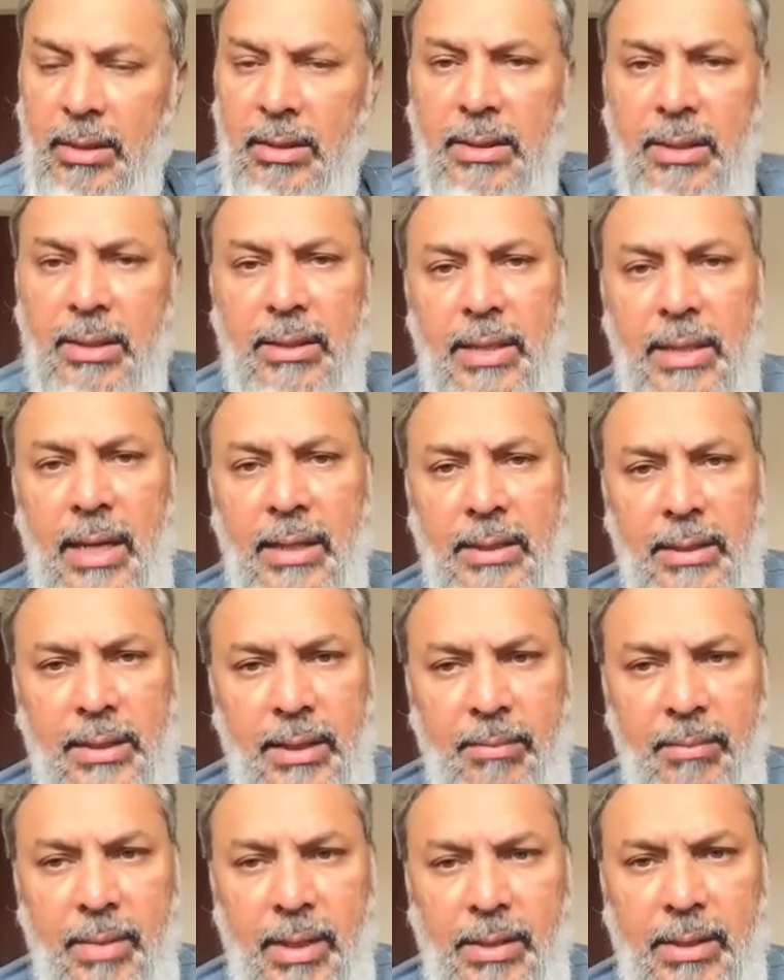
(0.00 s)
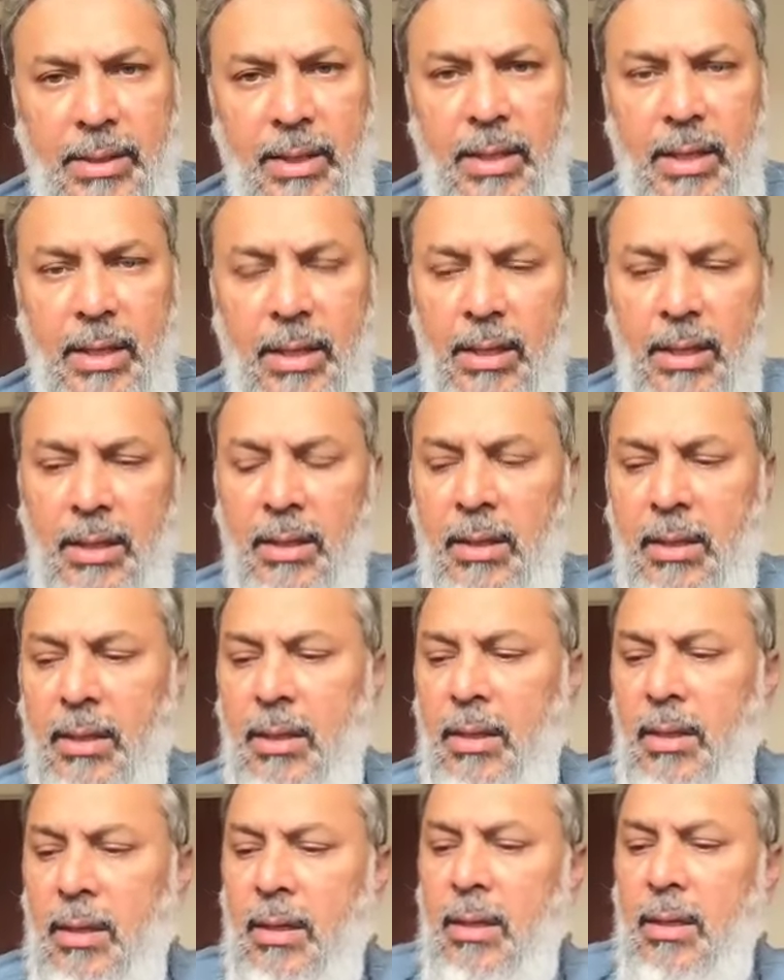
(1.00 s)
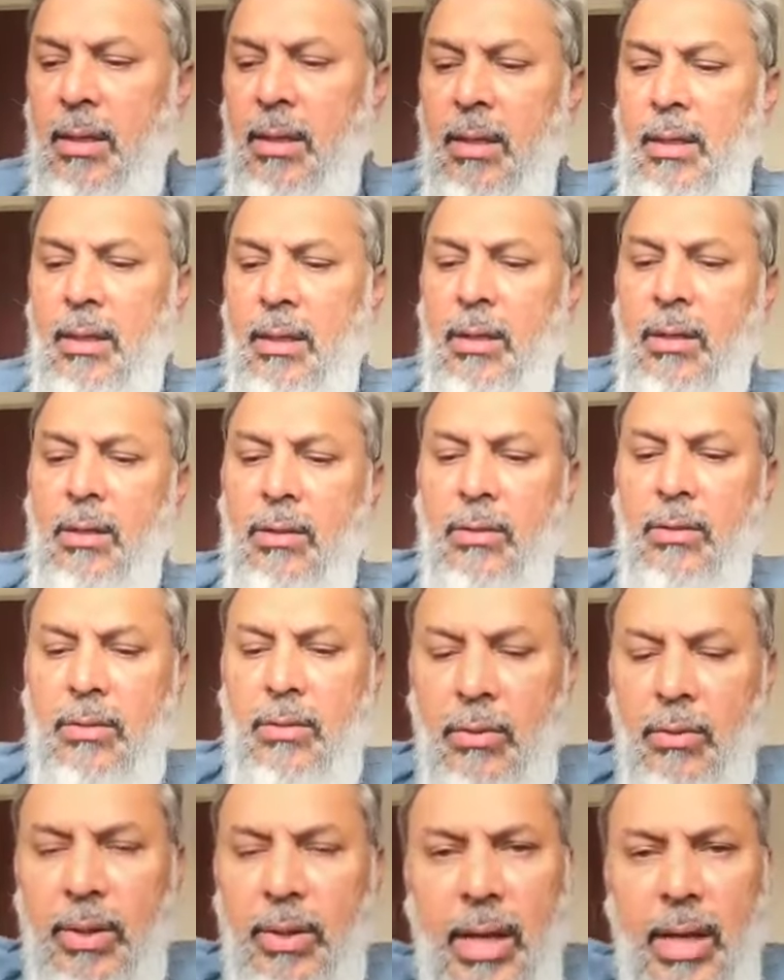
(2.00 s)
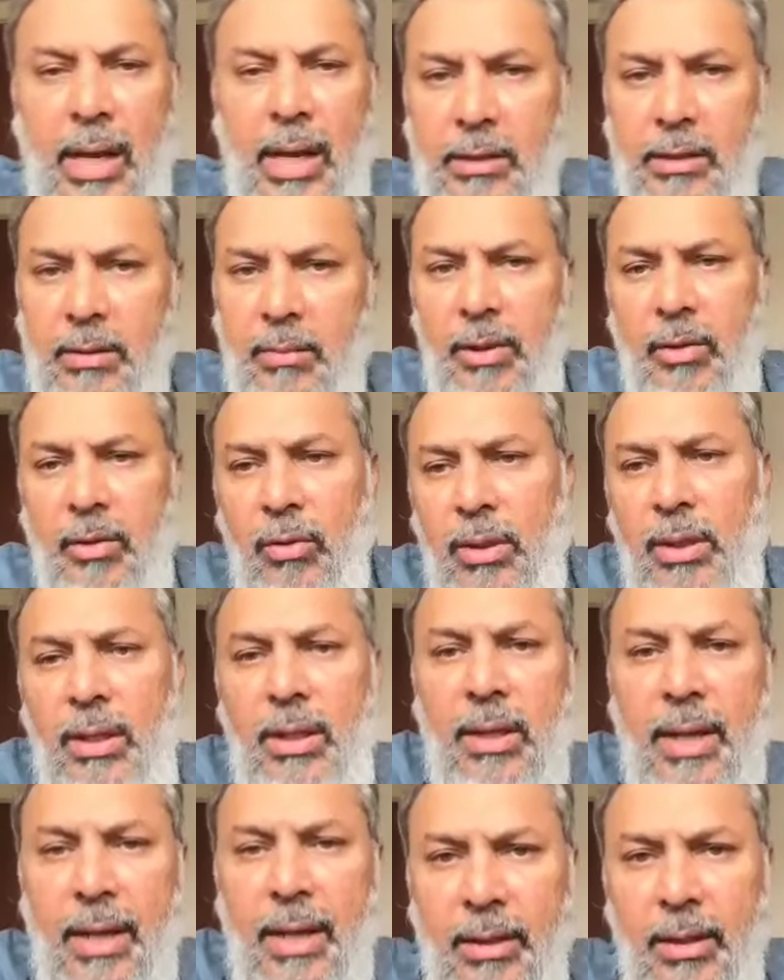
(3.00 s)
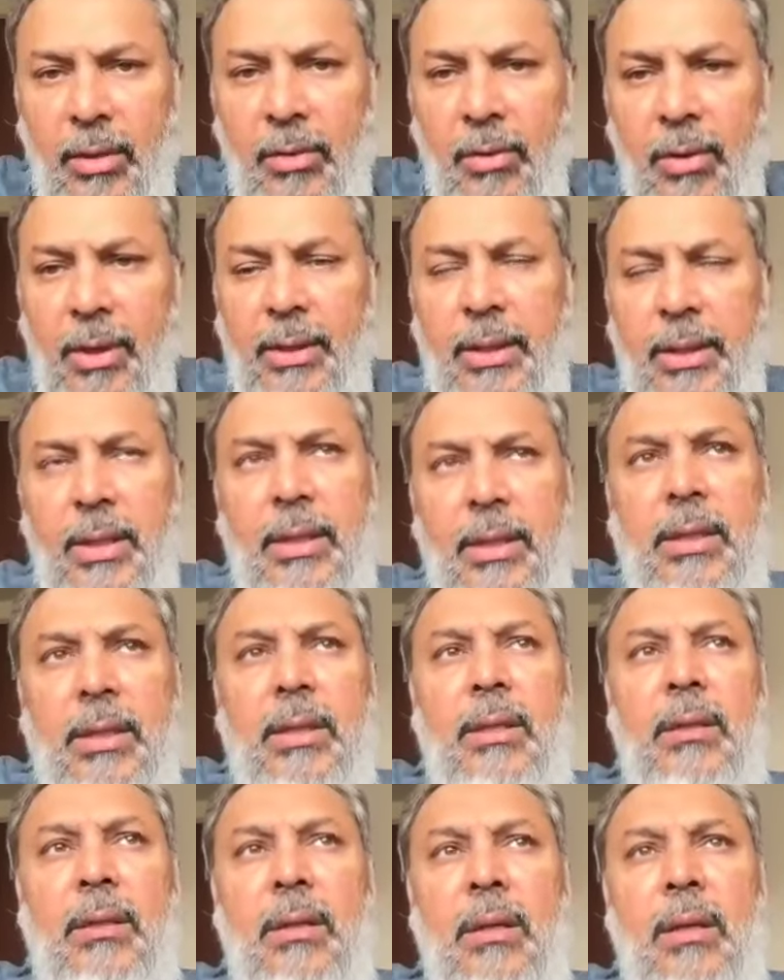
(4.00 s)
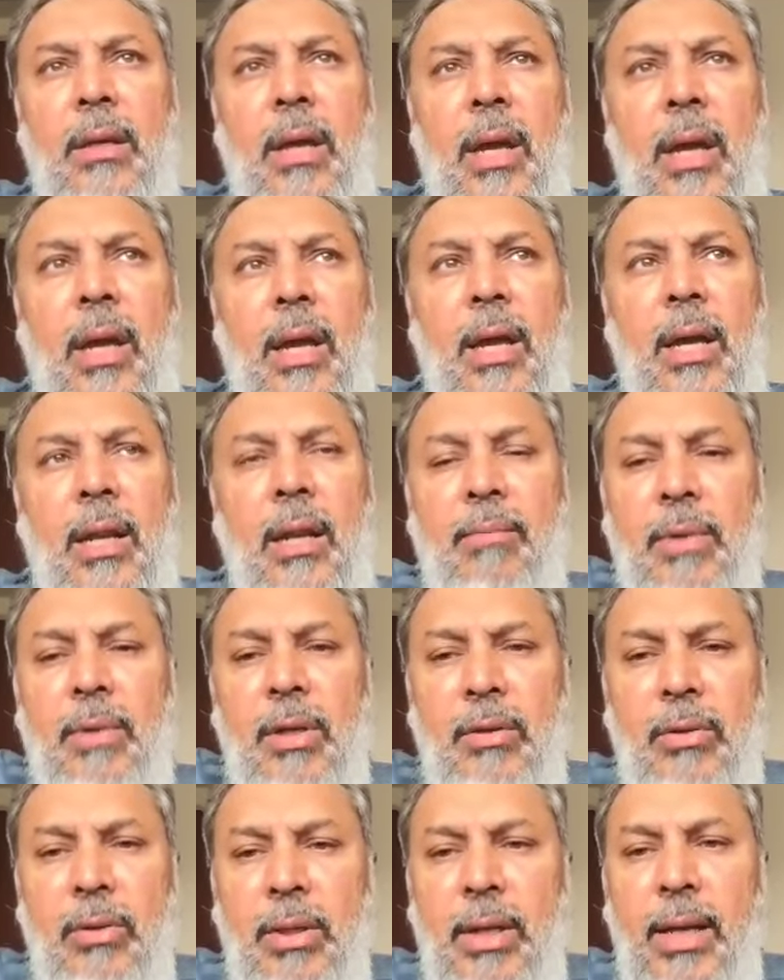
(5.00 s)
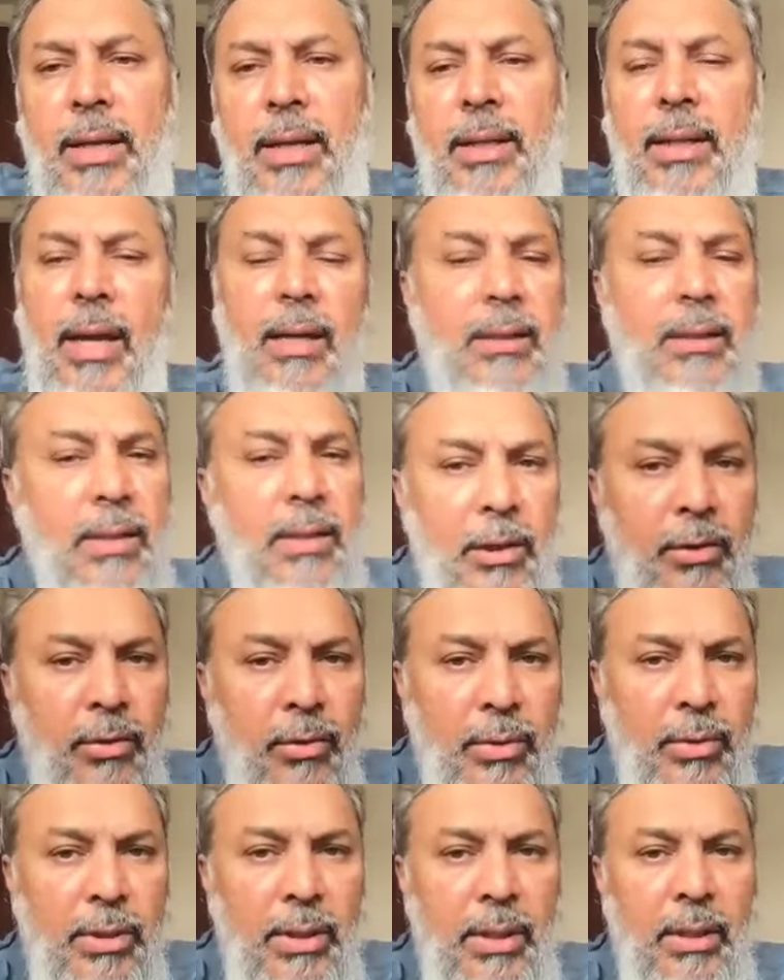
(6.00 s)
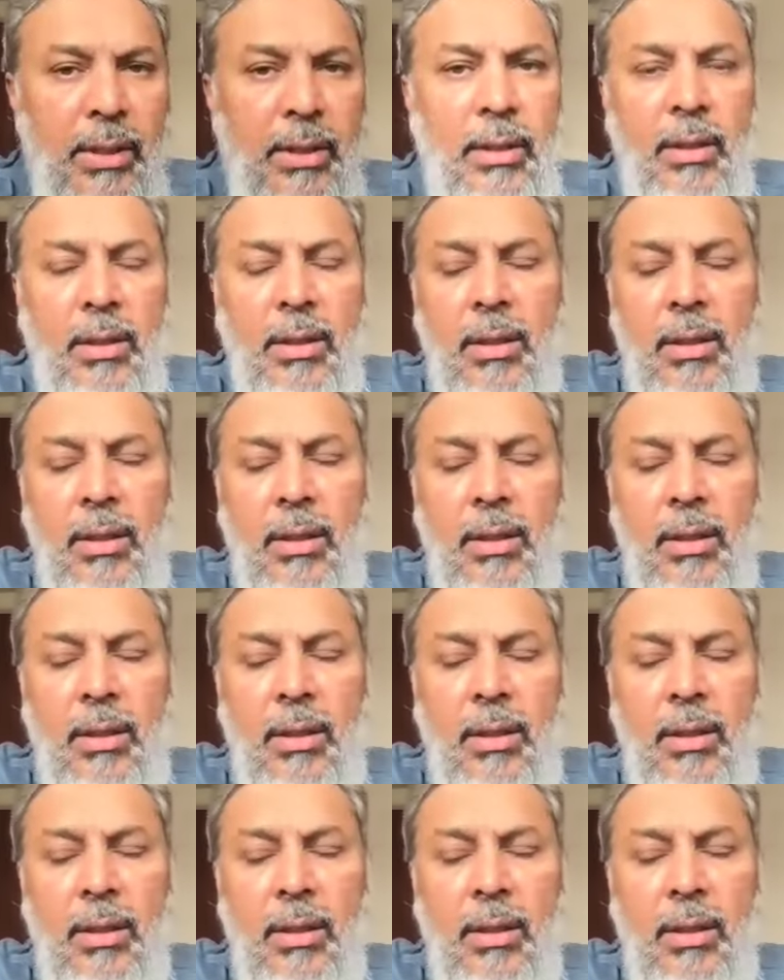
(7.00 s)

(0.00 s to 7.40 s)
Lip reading: disgusting, basically. So he asked me to rewrite the content. And up till today, they are still using